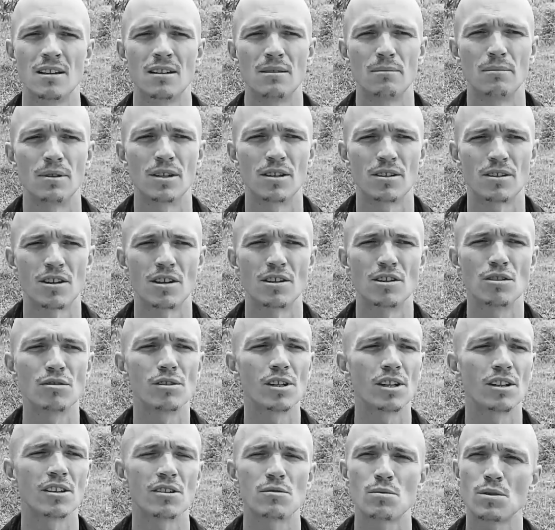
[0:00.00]
Because I knew
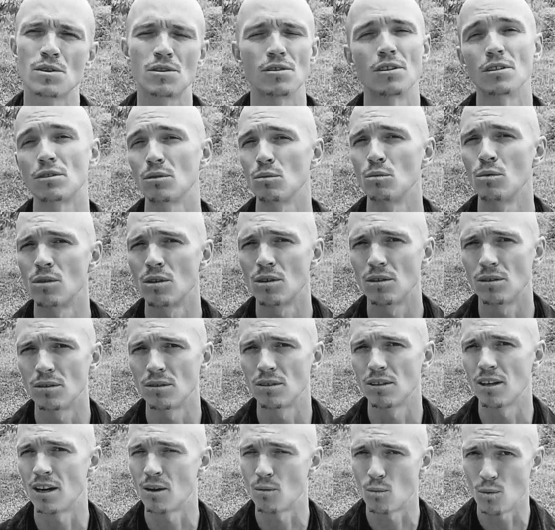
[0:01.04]
that this was not the world
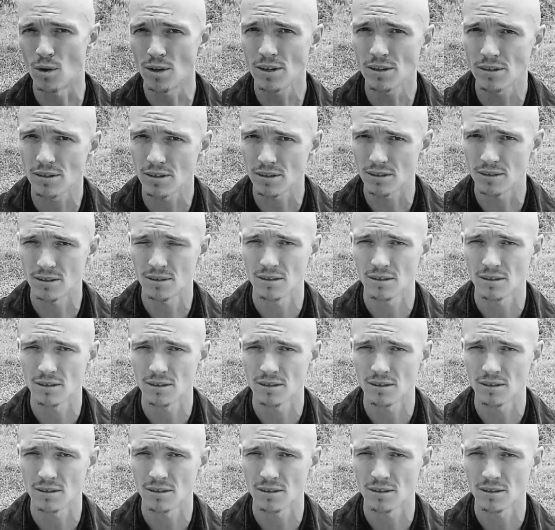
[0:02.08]
I wanted.